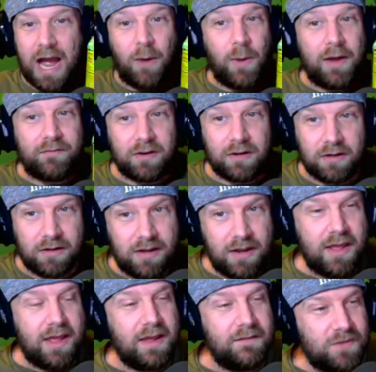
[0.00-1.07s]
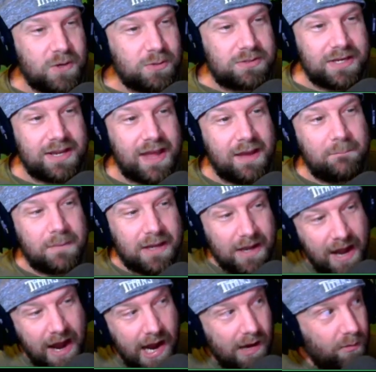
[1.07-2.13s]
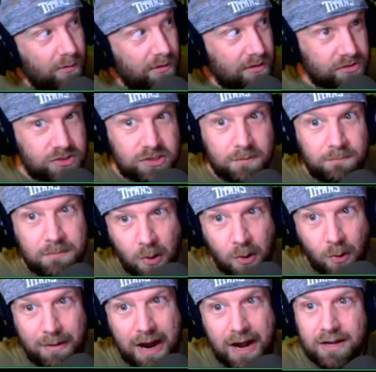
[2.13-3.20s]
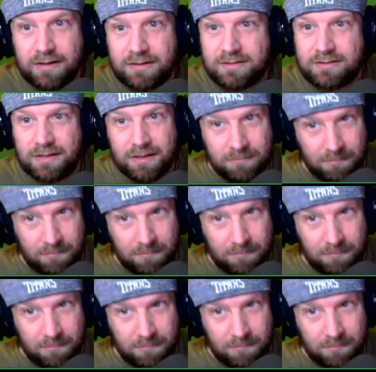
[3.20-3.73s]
However, if you DM me, I will ship you a box.